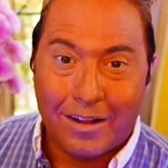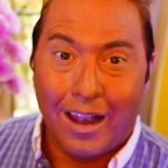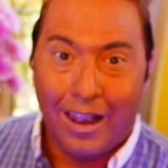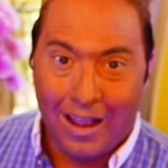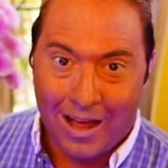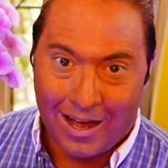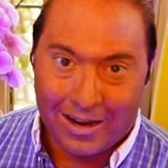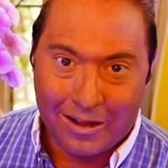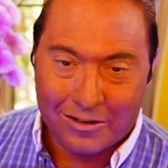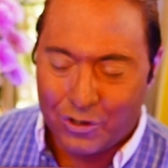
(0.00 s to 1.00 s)
we have a
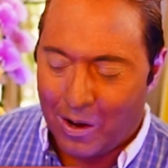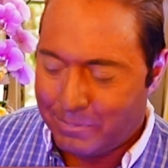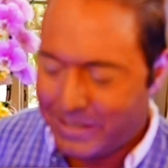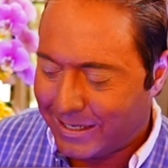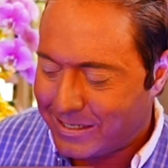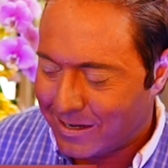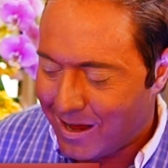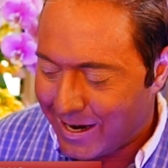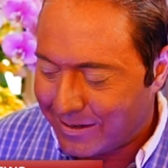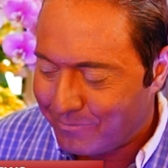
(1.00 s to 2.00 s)
lot to
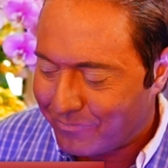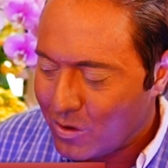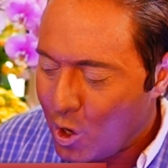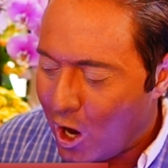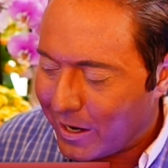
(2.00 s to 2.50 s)
update tonight.